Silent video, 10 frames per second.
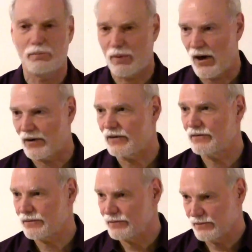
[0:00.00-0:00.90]
Part
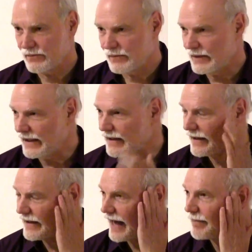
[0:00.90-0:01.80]
of
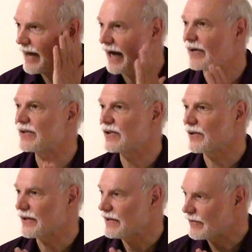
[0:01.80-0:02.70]
healing that pattern is
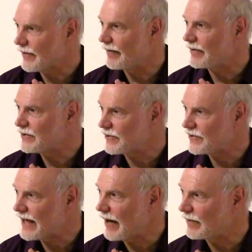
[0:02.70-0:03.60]
learning to reference
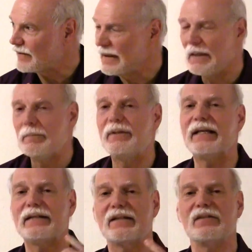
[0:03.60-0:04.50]
yourself. But
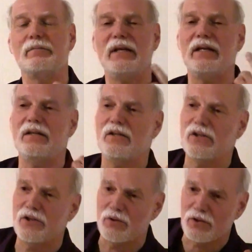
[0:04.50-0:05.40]
that doesn't mean
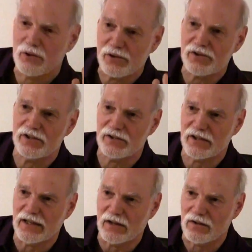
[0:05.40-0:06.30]
that you lose the
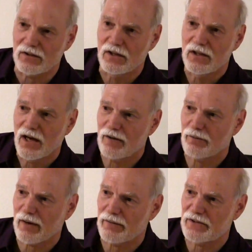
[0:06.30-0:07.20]
skill of
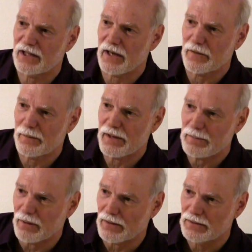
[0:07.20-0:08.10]
referencing other
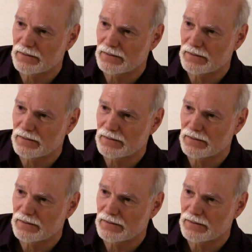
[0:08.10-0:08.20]
people.